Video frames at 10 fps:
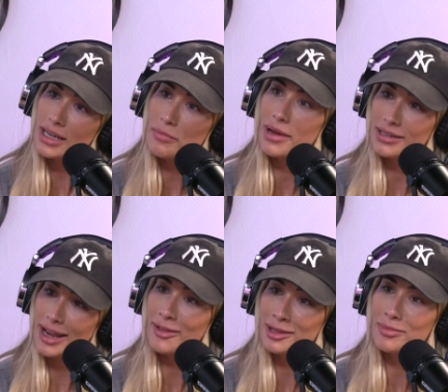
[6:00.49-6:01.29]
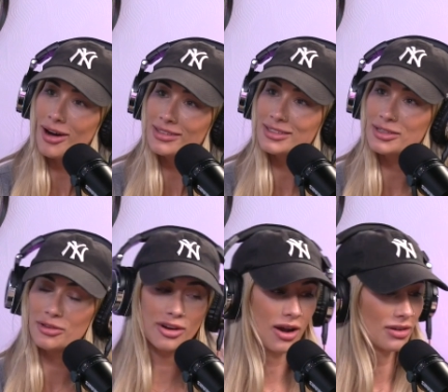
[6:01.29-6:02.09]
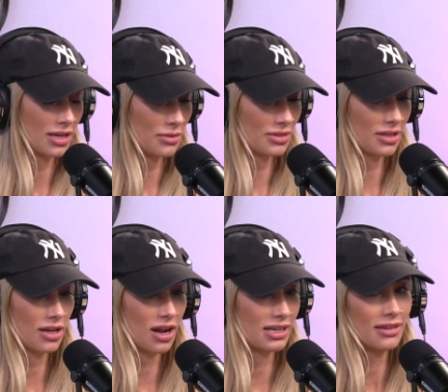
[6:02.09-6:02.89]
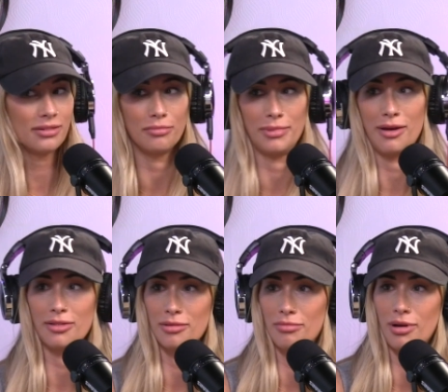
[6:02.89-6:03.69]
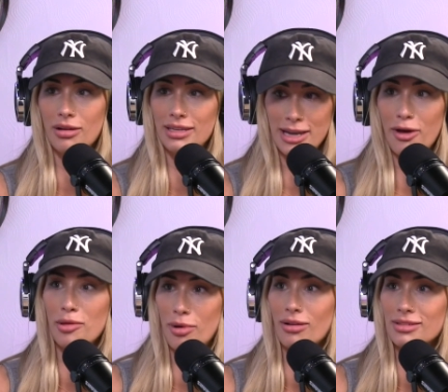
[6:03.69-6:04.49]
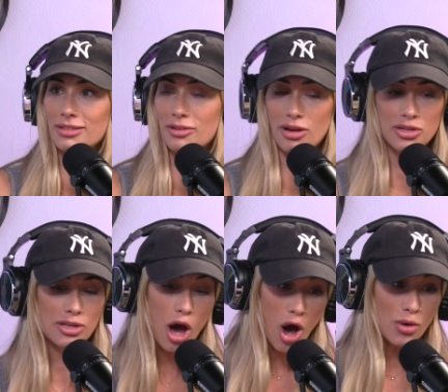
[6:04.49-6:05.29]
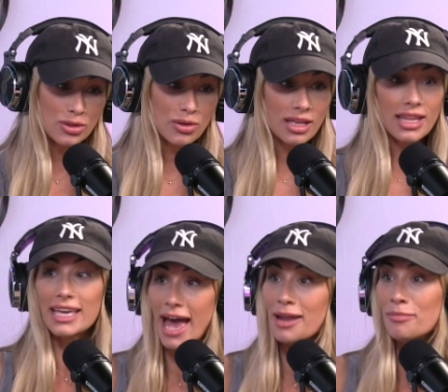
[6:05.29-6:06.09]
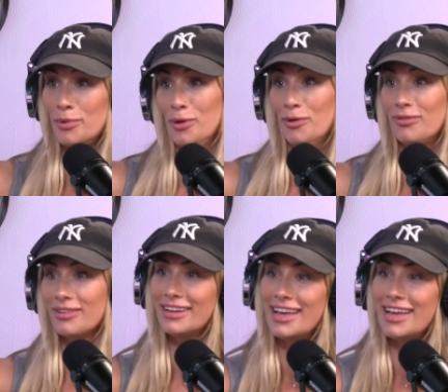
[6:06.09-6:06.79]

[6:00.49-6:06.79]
idea, nailing the boxes to the ground. And he was like, I didn't nail the boxes to the ground. She's like, oh, so then they can move.